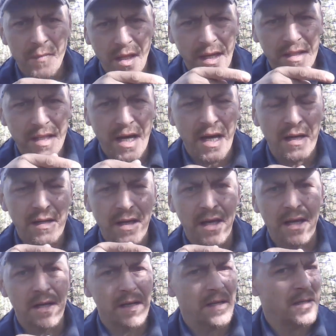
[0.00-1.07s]
like that,
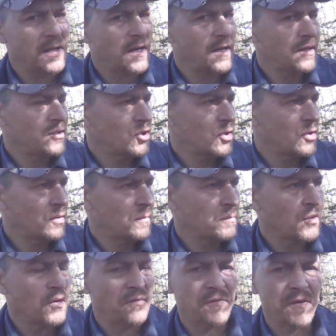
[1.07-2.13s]
and it kind of turned
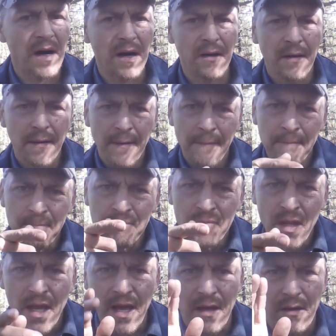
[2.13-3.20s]
profile.
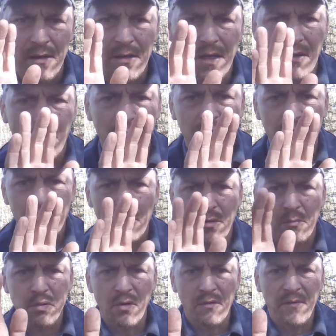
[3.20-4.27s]
And when it
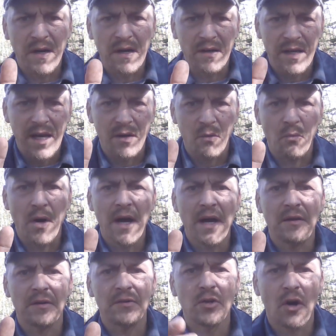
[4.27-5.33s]
turned profile, he had a
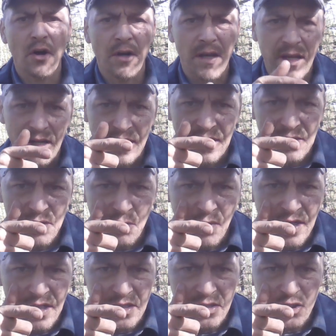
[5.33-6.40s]
wider target, and he
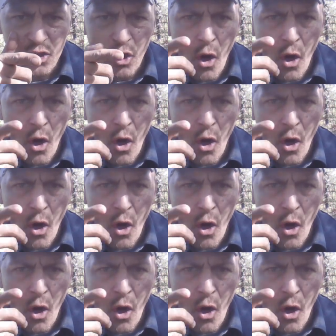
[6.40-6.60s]
squeezed